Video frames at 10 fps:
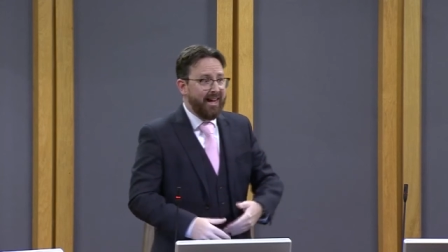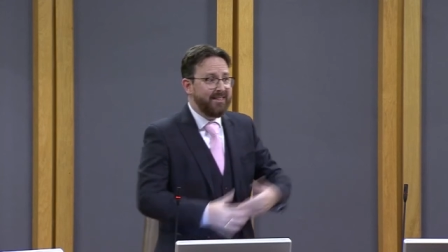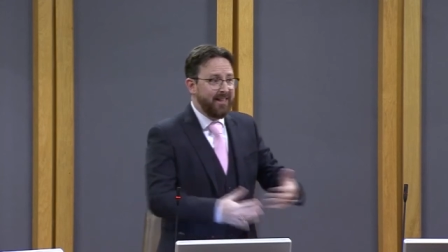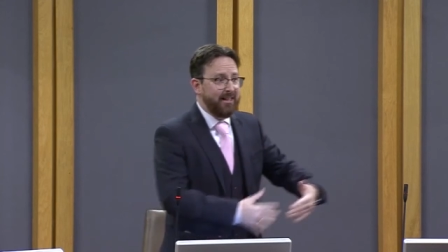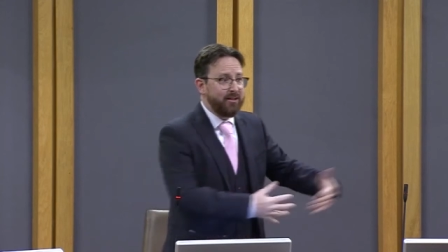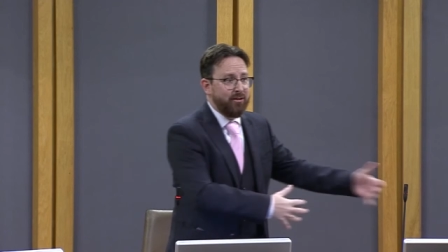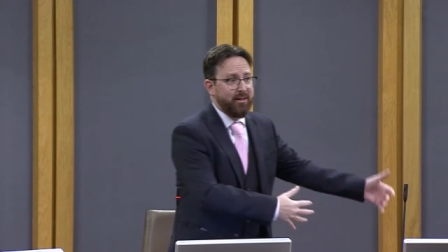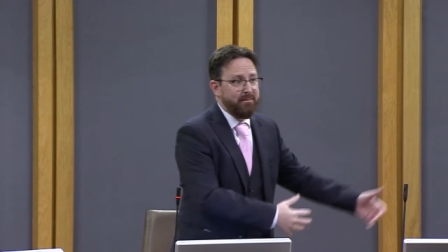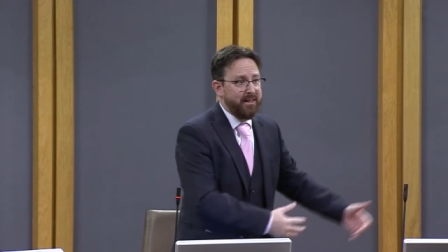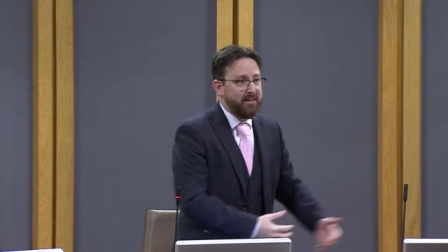as
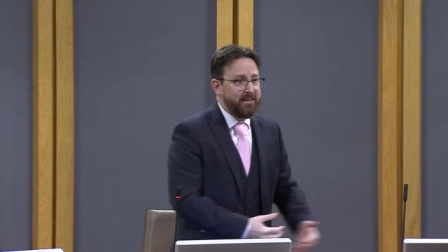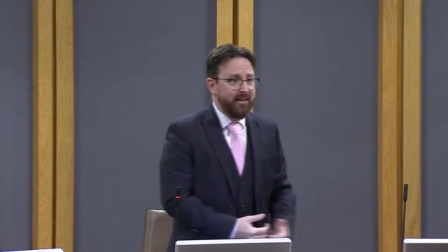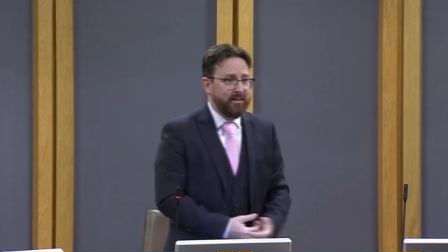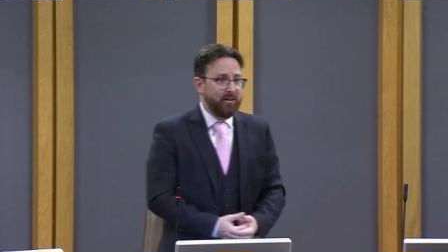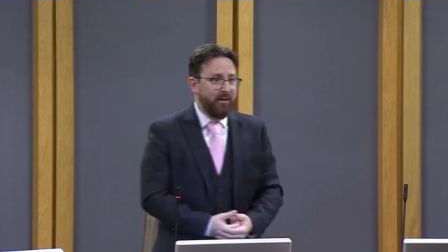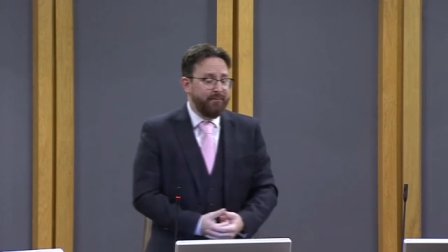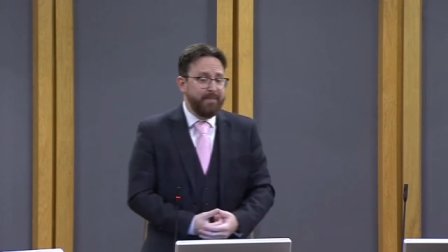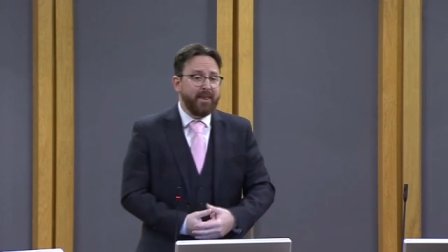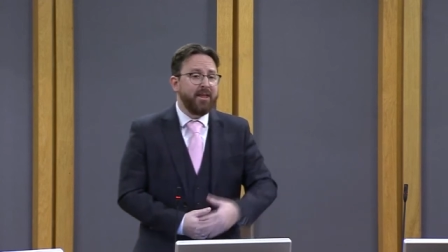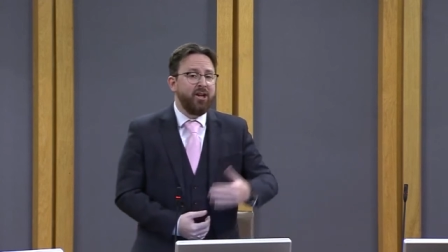electronic media takes off,
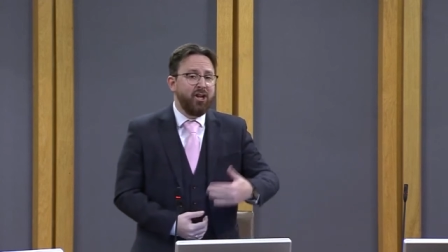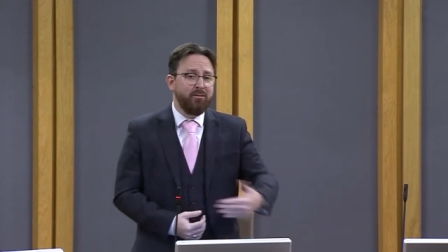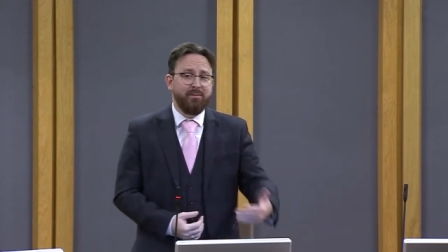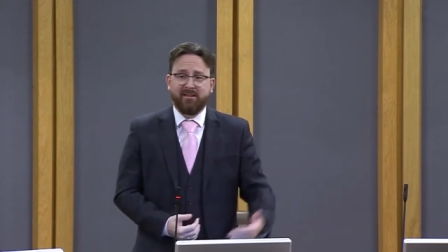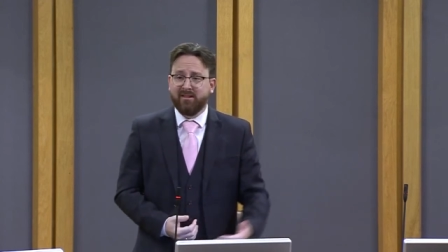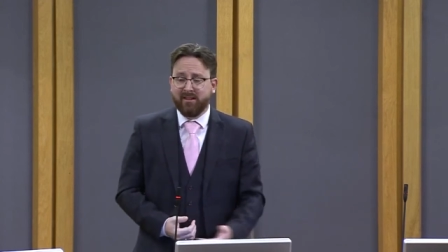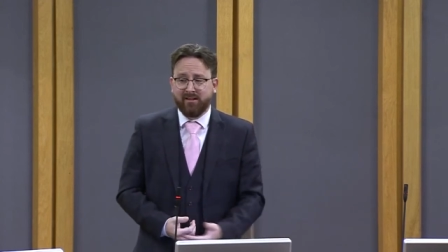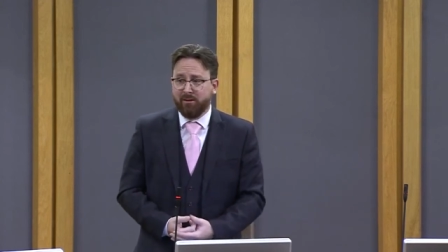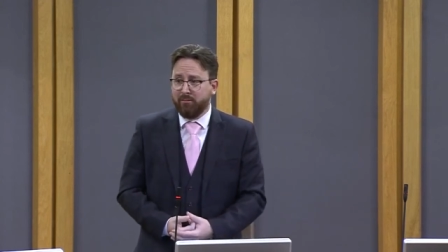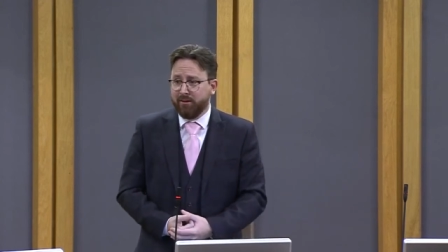the newer
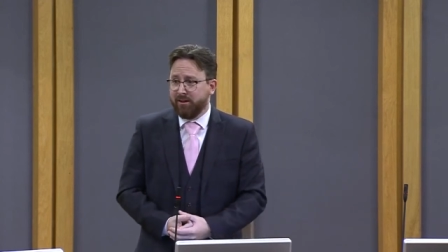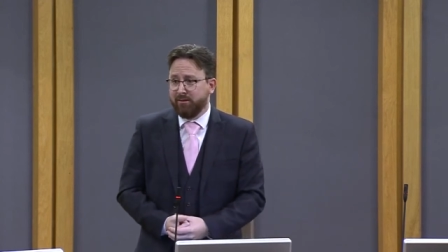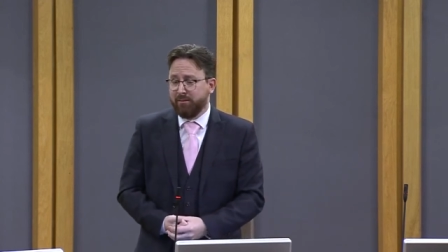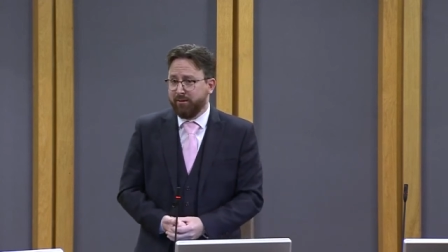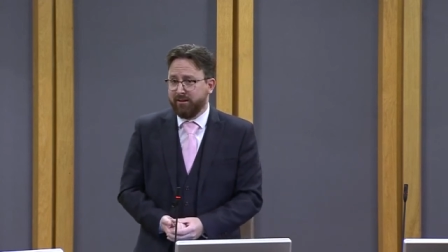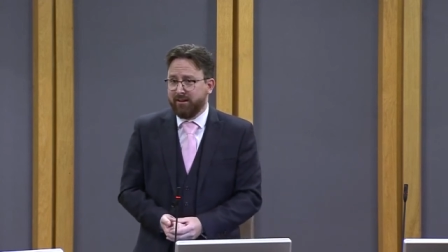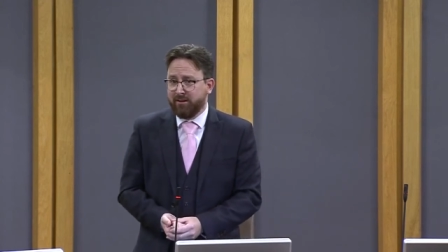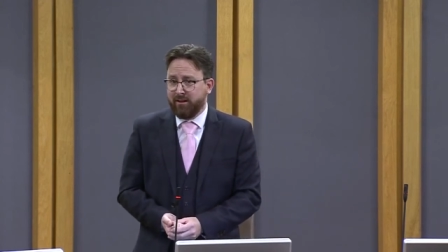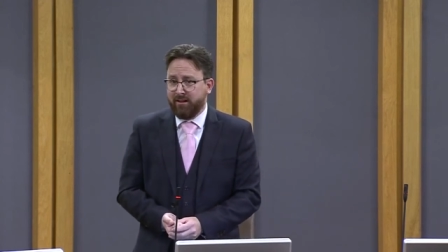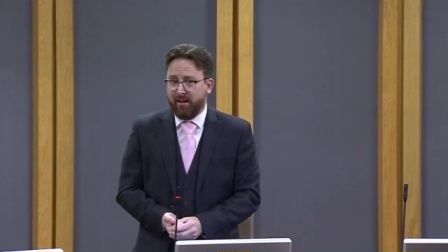businesses don't want to use the print
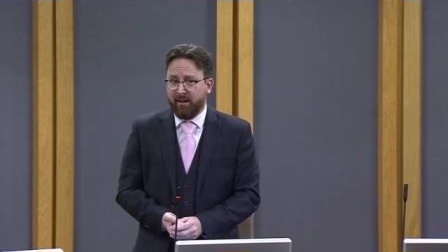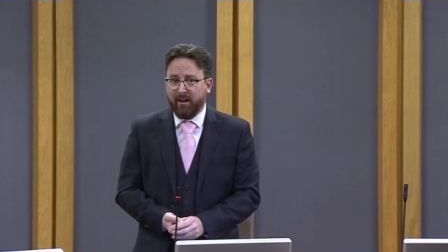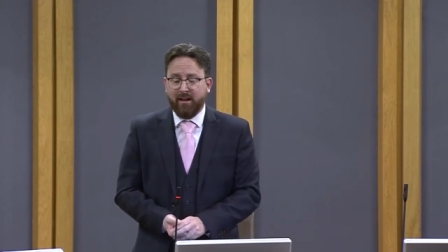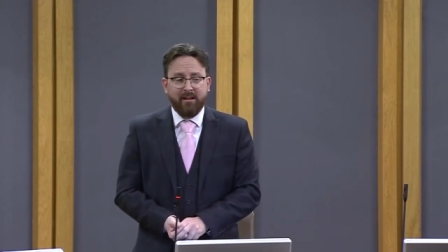edition either.